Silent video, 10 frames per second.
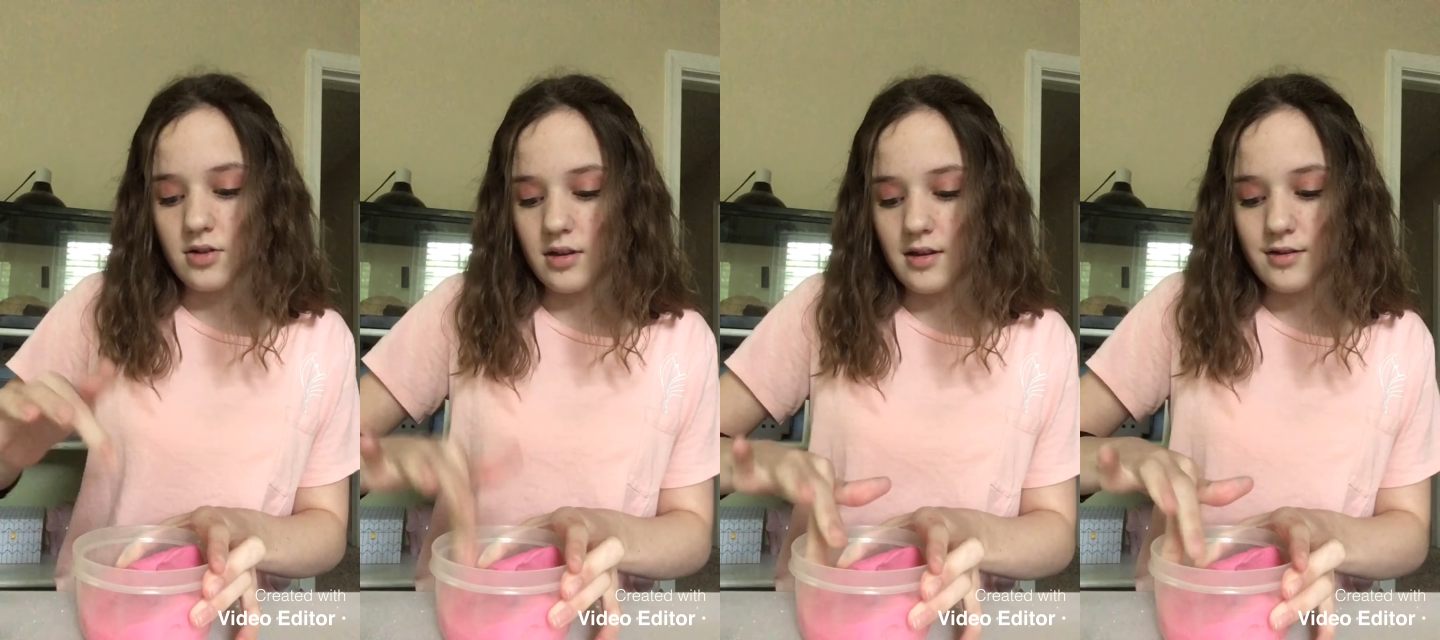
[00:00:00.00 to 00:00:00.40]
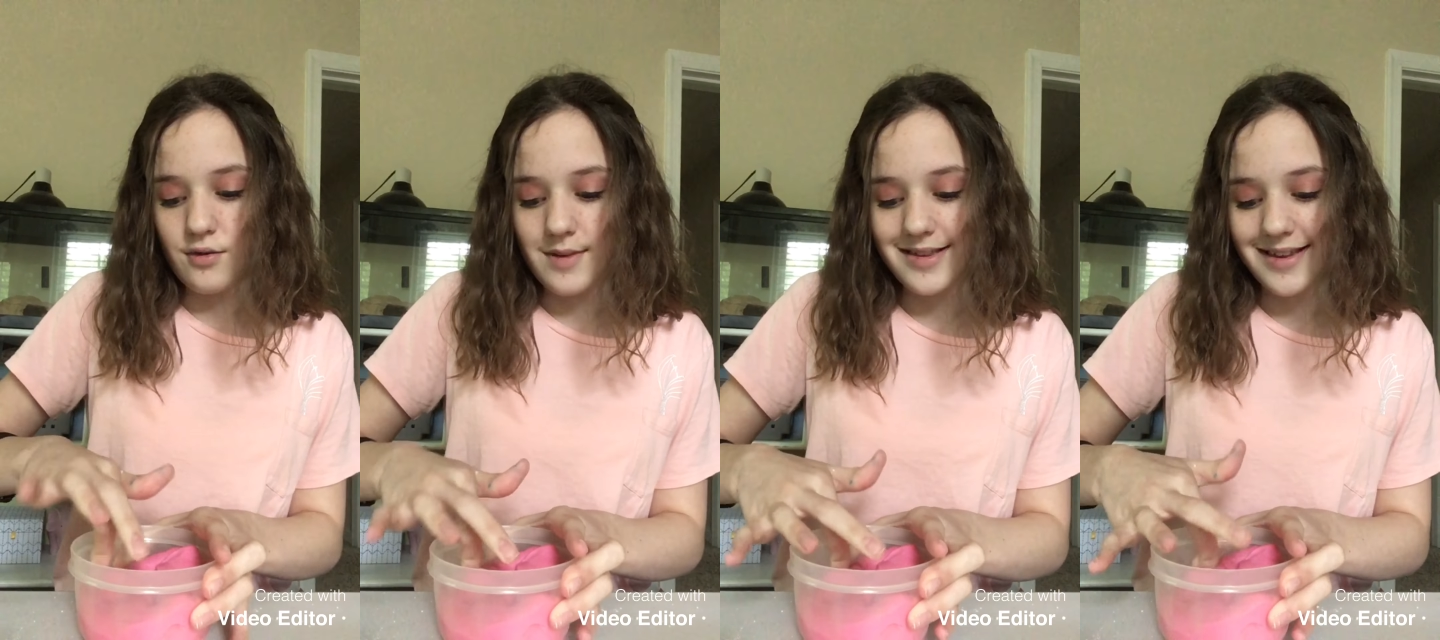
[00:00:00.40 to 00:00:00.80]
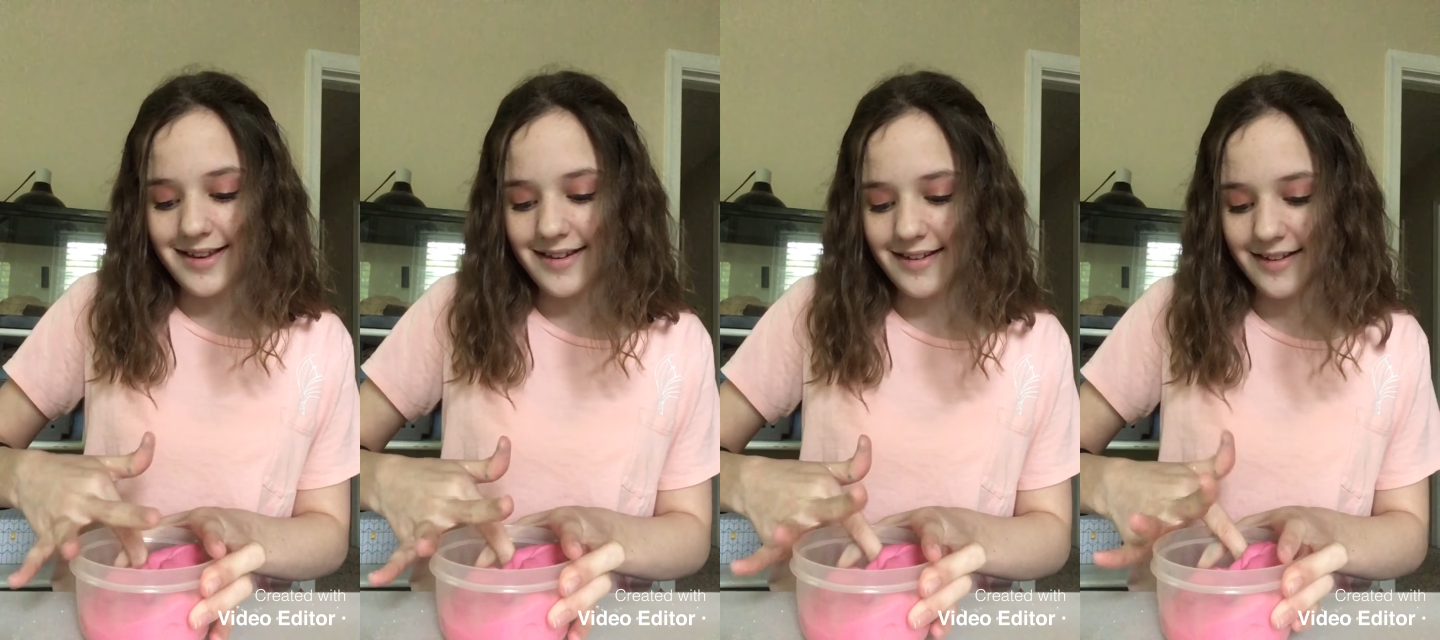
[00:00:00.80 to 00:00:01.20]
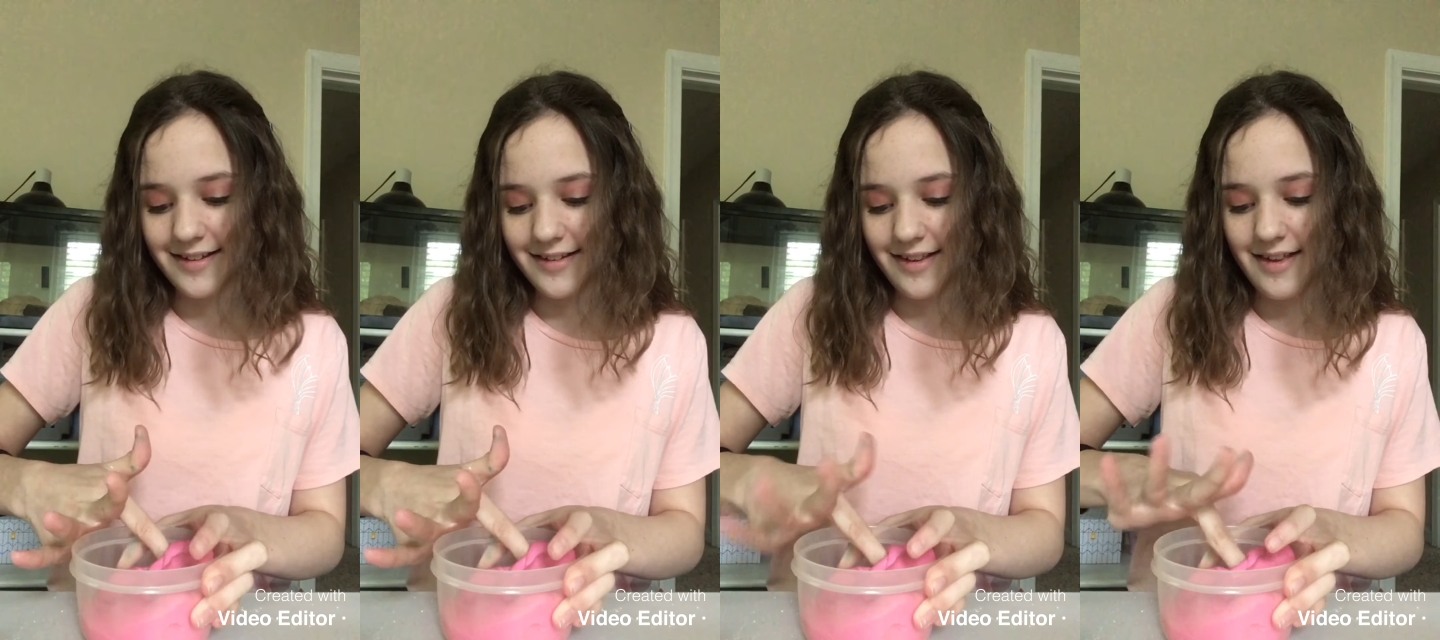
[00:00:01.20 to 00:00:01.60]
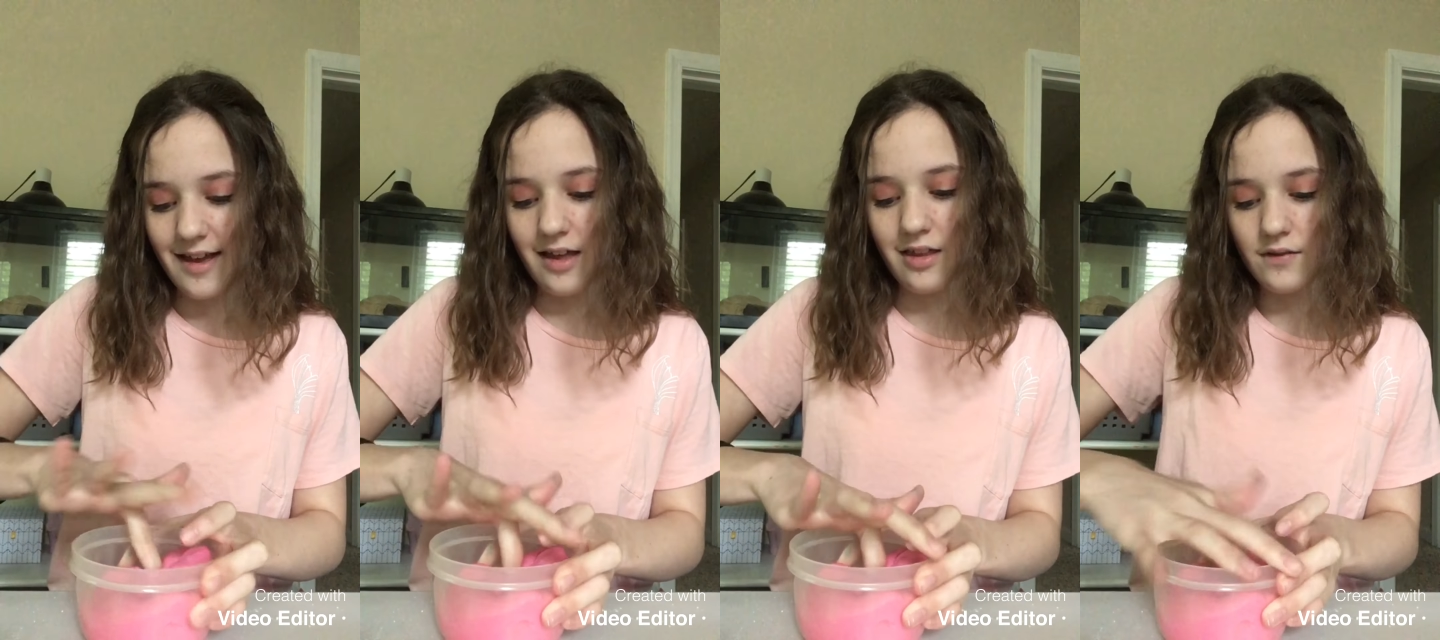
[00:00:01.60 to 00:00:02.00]
So I just wanted to show y'all,
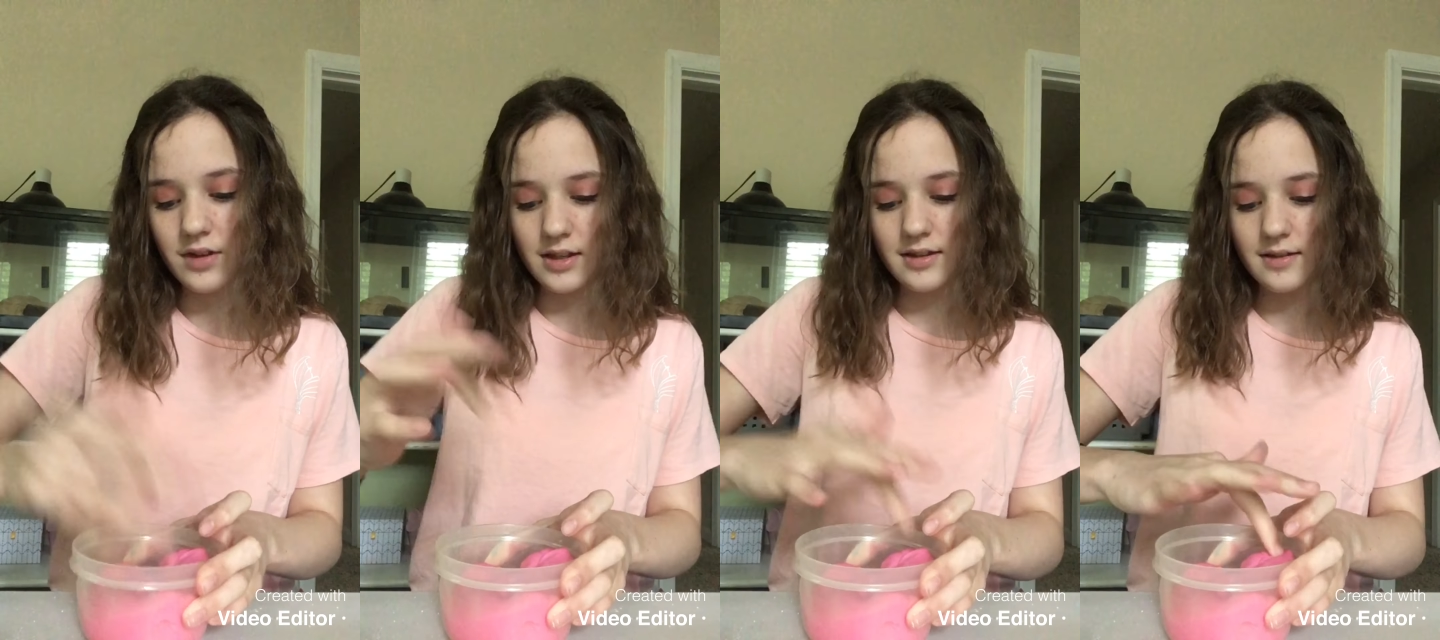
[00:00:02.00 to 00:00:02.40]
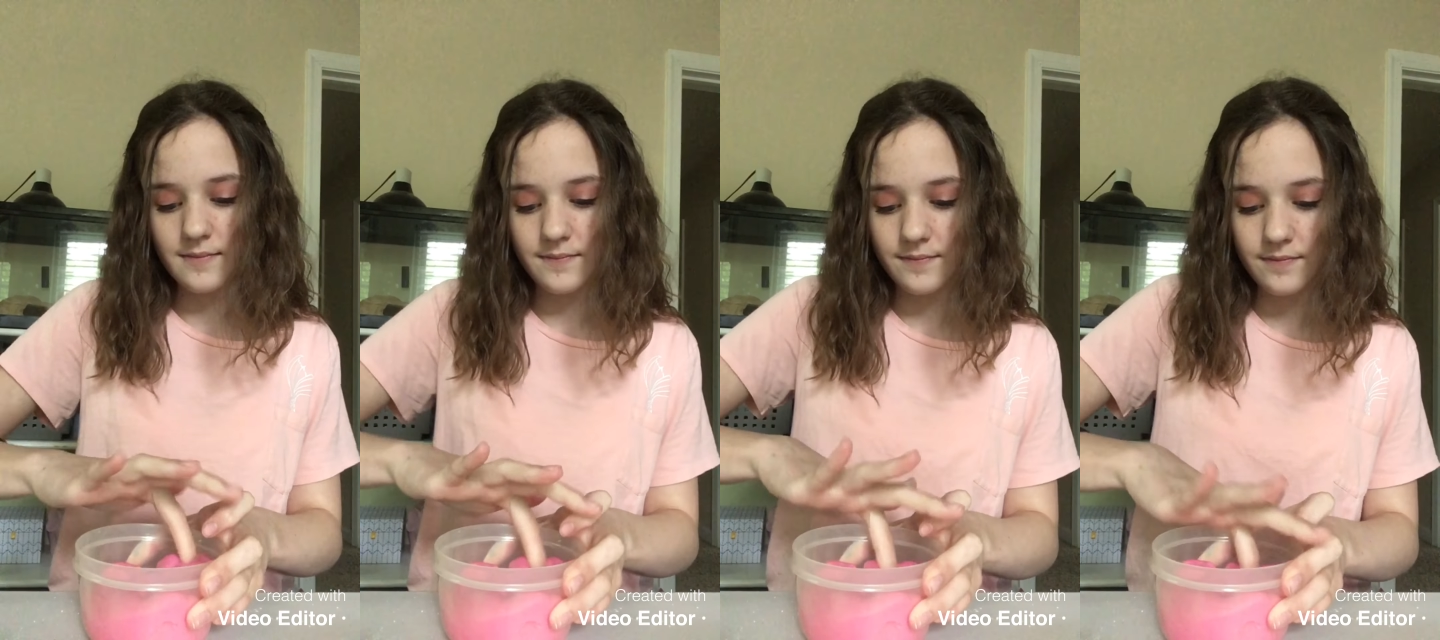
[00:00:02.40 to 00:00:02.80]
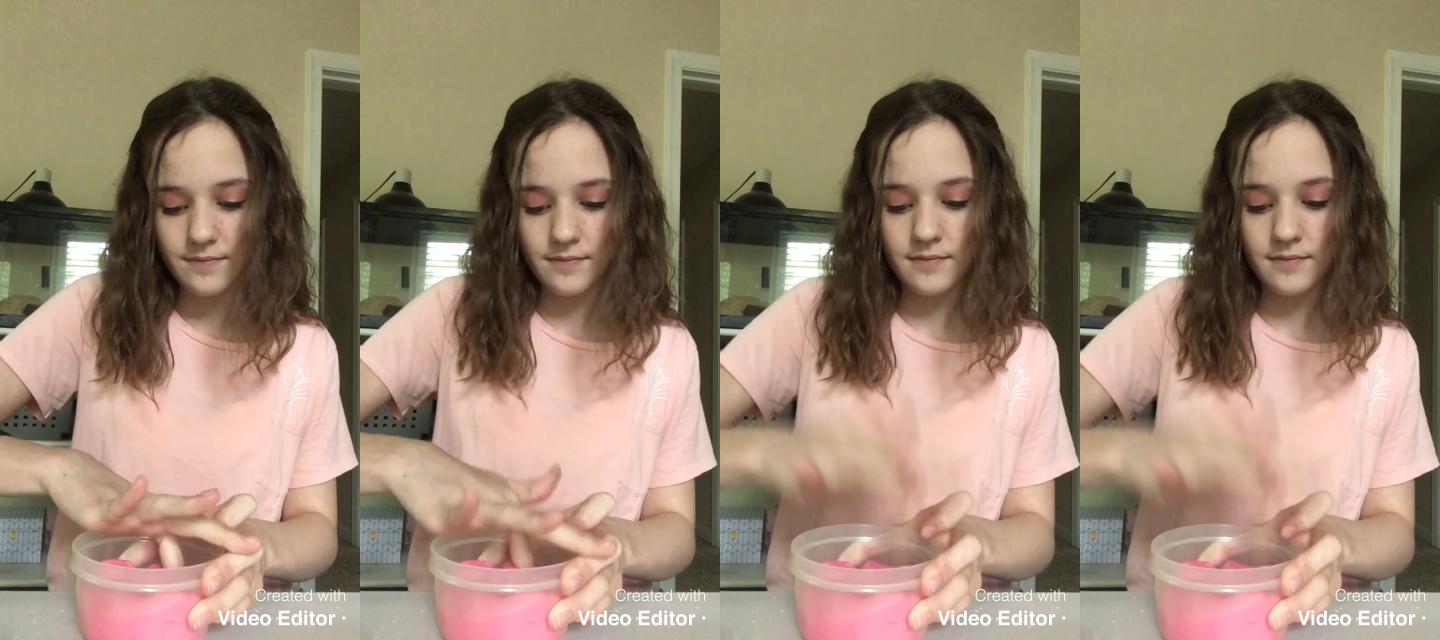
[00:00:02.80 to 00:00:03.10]
as soon as you